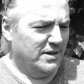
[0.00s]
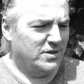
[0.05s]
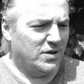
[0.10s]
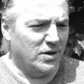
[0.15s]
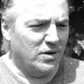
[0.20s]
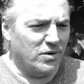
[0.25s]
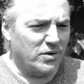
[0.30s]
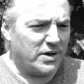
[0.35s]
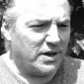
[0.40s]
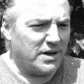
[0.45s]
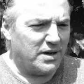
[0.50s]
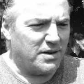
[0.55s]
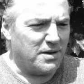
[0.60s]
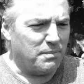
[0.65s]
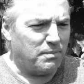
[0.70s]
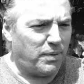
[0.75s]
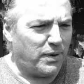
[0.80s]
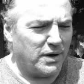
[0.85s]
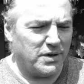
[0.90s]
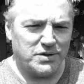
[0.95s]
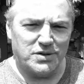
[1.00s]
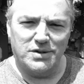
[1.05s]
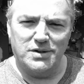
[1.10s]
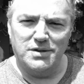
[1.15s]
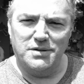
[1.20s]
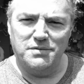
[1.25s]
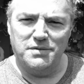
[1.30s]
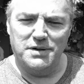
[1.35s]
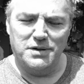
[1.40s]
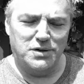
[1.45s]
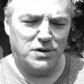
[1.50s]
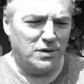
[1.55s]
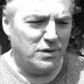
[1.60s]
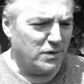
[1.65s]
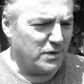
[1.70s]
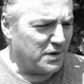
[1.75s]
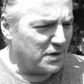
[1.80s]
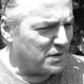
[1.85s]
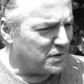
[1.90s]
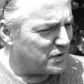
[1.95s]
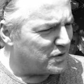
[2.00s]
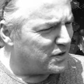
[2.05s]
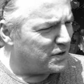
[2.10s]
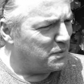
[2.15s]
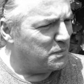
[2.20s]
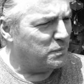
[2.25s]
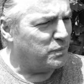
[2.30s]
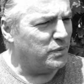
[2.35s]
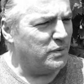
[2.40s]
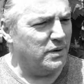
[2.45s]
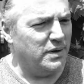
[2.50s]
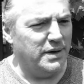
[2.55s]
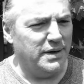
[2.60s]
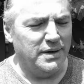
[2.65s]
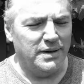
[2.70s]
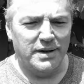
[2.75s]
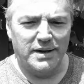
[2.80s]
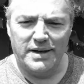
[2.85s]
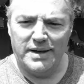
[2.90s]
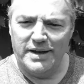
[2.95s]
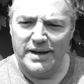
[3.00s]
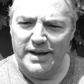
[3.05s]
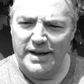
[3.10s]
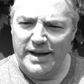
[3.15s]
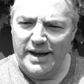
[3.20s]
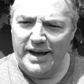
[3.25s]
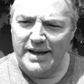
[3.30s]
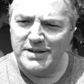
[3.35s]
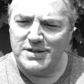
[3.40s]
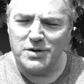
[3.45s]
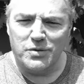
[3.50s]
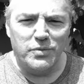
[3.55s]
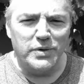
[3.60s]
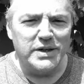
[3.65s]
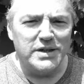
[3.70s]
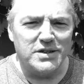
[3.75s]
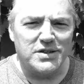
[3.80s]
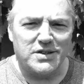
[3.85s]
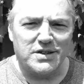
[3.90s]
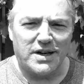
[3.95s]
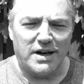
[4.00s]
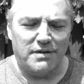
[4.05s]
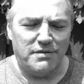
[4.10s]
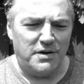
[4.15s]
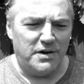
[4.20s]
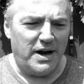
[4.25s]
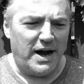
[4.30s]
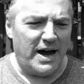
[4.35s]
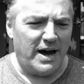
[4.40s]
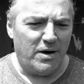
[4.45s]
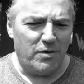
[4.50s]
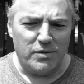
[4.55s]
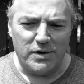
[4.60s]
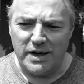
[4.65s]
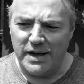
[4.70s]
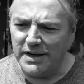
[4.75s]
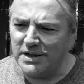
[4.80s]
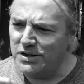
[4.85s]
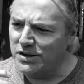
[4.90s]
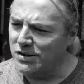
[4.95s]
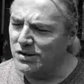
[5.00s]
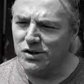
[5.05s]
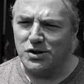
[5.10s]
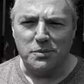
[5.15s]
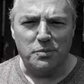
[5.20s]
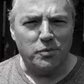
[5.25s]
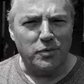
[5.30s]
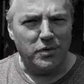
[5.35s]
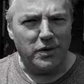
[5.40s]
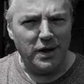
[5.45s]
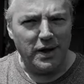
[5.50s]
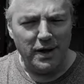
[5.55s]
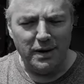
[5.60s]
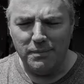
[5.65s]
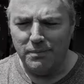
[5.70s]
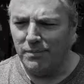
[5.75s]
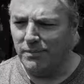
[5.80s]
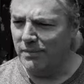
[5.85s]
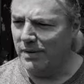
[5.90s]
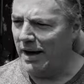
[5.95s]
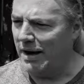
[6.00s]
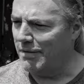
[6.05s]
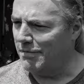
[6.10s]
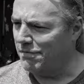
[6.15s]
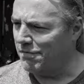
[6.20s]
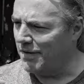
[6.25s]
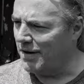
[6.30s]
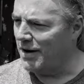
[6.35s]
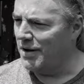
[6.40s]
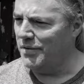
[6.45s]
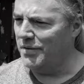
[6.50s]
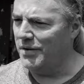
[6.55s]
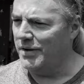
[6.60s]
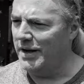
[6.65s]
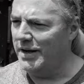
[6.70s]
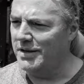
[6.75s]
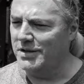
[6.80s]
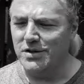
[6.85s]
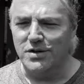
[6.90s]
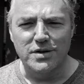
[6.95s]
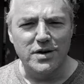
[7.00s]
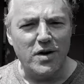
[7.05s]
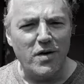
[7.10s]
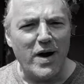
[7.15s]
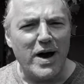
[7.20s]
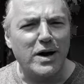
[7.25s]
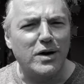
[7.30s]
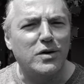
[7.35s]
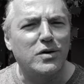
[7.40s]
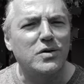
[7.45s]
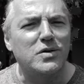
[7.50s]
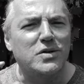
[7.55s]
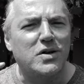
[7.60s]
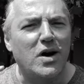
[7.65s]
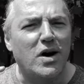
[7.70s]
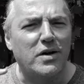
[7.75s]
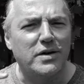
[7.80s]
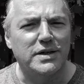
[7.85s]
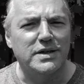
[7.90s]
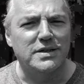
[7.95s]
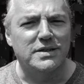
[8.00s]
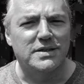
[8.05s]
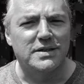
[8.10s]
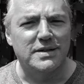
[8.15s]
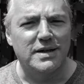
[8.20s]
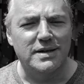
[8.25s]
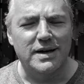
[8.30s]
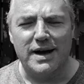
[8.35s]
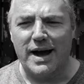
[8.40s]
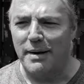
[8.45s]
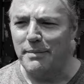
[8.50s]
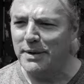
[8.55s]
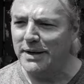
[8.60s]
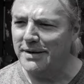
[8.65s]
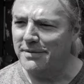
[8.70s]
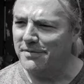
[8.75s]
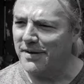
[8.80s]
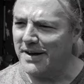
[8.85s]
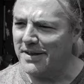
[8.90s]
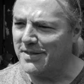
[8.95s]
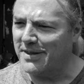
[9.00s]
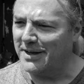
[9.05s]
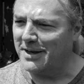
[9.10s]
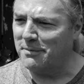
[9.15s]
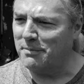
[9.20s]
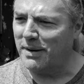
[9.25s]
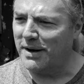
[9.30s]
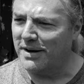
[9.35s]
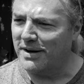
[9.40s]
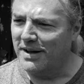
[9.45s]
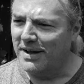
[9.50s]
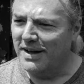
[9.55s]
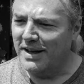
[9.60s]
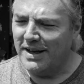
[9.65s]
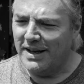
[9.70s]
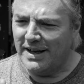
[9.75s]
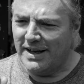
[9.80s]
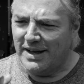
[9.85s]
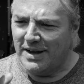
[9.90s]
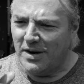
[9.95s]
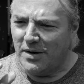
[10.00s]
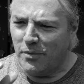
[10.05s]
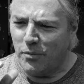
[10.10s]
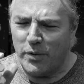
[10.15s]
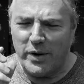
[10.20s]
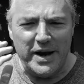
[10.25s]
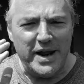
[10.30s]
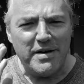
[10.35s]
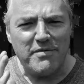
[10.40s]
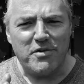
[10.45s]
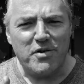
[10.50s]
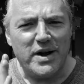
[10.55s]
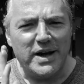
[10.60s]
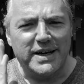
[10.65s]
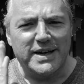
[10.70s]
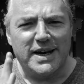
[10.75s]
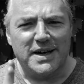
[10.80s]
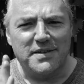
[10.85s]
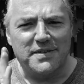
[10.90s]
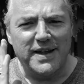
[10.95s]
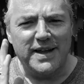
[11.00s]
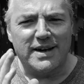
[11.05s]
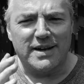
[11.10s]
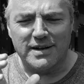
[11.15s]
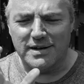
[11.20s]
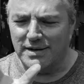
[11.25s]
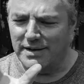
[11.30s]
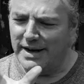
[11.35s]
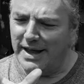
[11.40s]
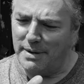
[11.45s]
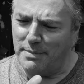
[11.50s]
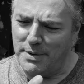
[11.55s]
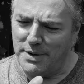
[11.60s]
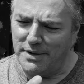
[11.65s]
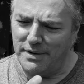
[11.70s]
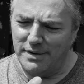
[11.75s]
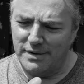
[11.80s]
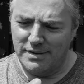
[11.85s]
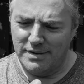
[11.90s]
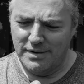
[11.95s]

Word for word: to look at the positive and to look at the simple and to rediscover our relationship with Him, our Father, and to know how good God is. I mean, if I think about whenever I cut that little lemon,